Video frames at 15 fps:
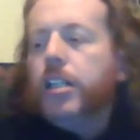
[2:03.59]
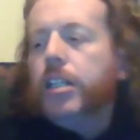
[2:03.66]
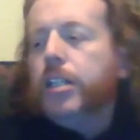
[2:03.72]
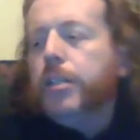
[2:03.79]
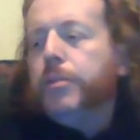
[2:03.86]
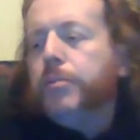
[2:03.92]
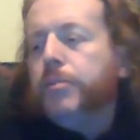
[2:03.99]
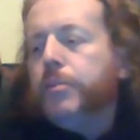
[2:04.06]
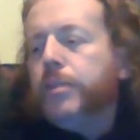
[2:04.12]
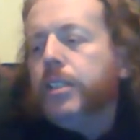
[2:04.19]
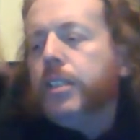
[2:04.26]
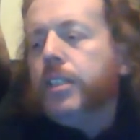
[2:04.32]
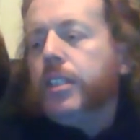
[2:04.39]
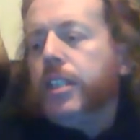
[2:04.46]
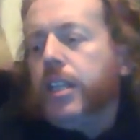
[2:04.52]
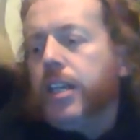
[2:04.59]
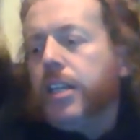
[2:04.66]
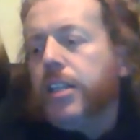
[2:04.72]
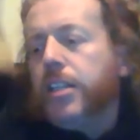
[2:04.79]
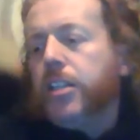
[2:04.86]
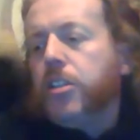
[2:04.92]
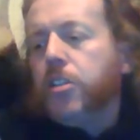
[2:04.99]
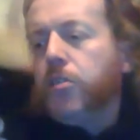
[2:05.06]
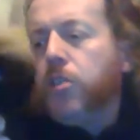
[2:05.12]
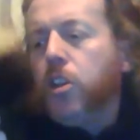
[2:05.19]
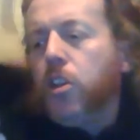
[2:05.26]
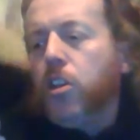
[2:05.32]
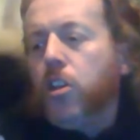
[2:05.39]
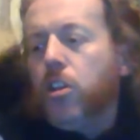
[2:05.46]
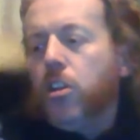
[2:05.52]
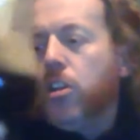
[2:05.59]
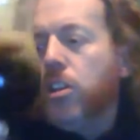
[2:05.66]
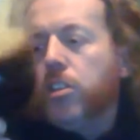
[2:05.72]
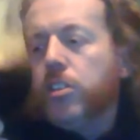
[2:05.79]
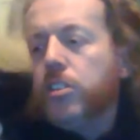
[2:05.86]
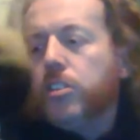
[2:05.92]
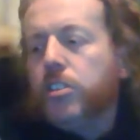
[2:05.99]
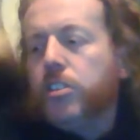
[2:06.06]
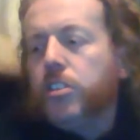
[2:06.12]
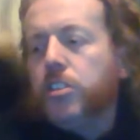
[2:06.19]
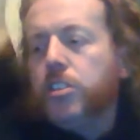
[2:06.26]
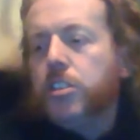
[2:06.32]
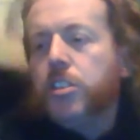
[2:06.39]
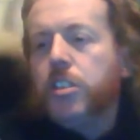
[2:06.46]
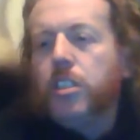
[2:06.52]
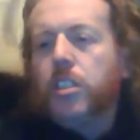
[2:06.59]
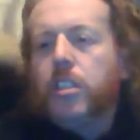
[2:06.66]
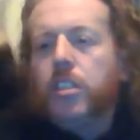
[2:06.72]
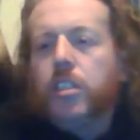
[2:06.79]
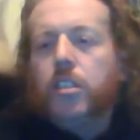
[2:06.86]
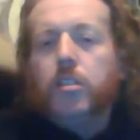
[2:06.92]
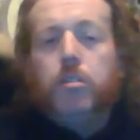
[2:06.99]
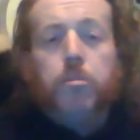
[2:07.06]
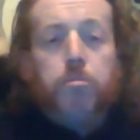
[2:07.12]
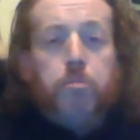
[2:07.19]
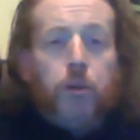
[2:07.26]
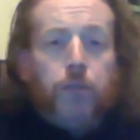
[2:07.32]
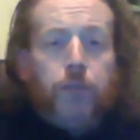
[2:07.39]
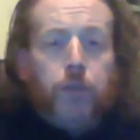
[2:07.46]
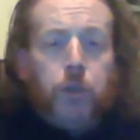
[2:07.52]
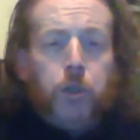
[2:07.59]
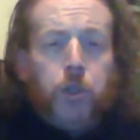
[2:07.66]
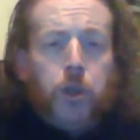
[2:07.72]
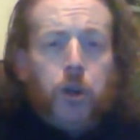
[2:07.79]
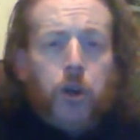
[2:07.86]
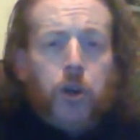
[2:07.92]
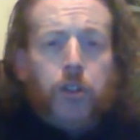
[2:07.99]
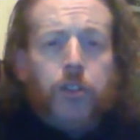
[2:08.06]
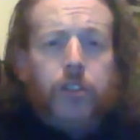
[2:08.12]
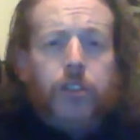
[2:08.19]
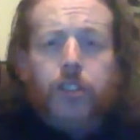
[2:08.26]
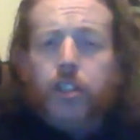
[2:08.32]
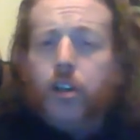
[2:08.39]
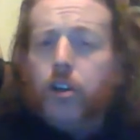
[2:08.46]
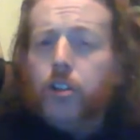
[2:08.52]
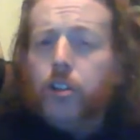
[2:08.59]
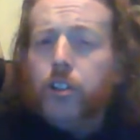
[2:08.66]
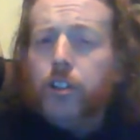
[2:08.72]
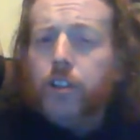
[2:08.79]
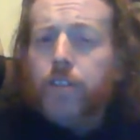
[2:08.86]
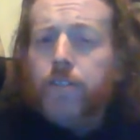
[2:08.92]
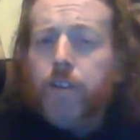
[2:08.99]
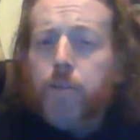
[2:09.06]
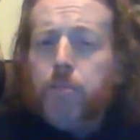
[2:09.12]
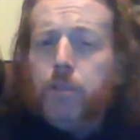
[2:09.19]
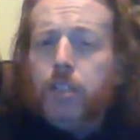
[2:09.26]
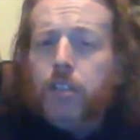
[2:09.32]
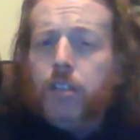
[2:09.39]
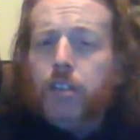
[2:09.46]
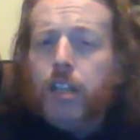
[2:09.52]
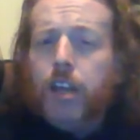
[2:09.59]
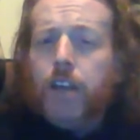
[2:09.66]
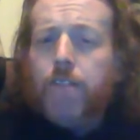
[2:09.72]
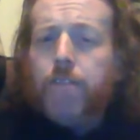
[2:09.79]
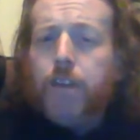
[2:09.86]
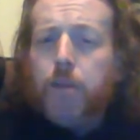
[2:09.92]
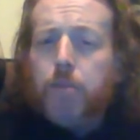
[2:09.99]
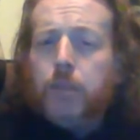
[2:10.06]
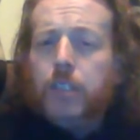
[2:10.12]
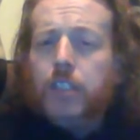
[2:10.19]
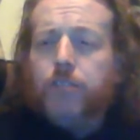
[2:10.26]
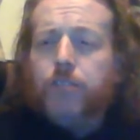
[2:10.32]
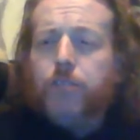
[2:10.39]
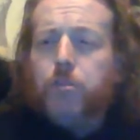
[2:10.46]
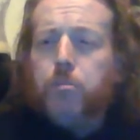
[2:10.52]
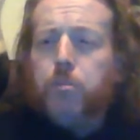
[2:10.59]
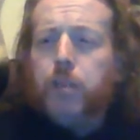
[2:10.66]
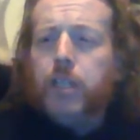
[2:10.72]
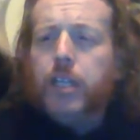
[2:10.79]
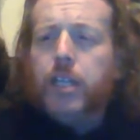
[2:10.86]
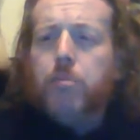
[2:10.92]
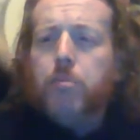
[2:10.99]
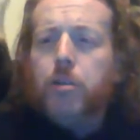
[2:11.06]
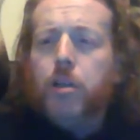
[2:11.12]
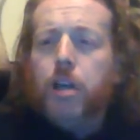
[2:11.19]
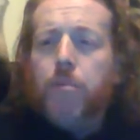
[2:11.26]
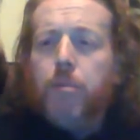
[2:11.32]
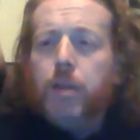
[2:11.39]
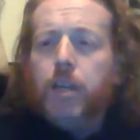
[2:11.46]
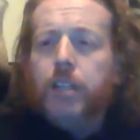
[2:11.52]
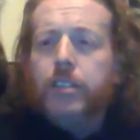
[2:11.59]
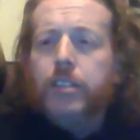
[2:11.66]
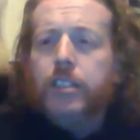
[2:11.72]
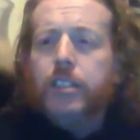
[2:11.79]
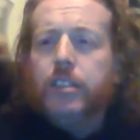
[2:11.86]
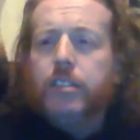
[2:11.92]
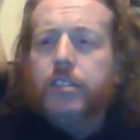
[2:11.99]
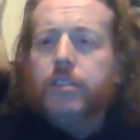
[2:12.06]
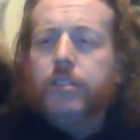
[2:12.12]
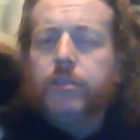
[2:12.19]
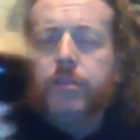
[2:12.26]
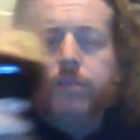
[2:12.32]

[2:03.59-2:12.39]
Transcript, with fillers: Um, yeah, they go through a lot just to put food on not only their family, their family's plate, but everybody else's.